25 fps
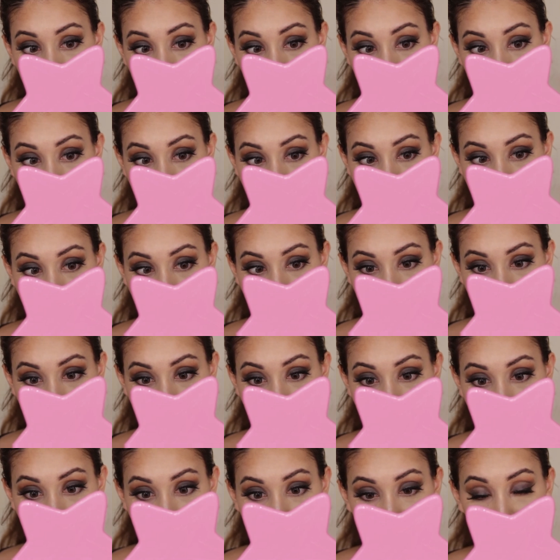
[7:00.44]

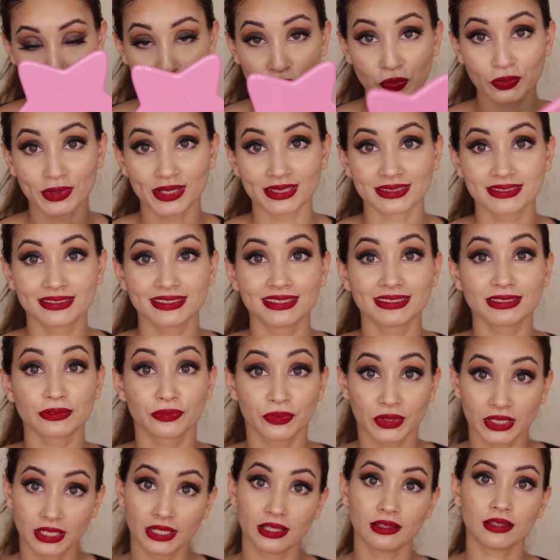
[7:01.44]
Too Faced is
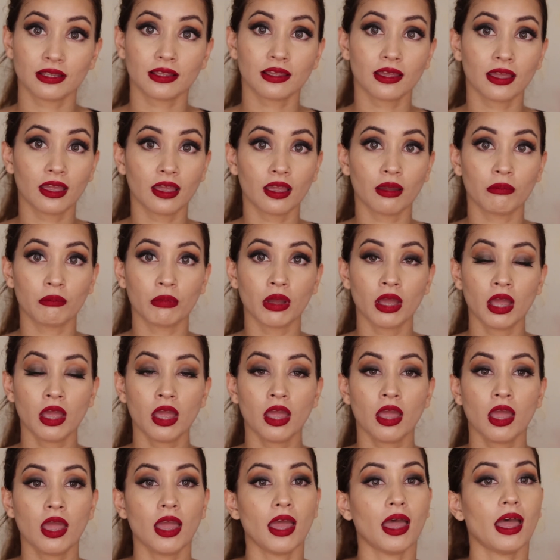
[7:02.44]
winning the game,
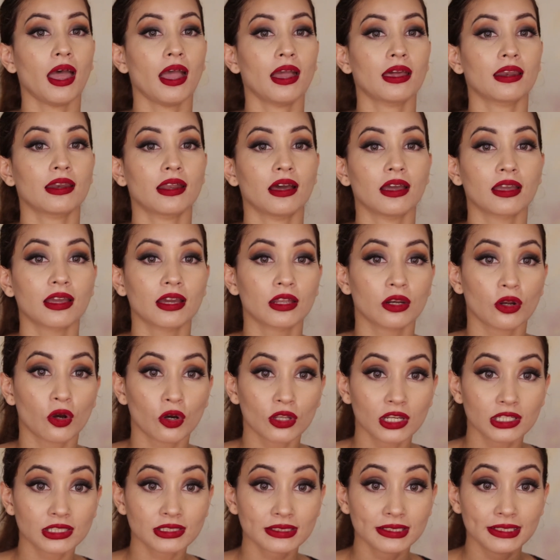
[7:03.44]
and I can
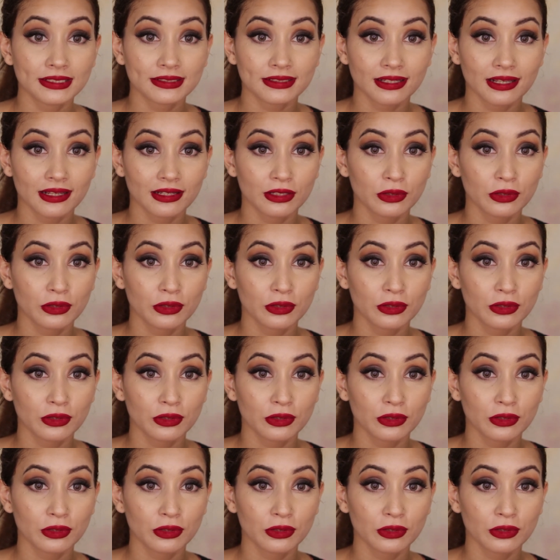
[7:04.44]
honestly tell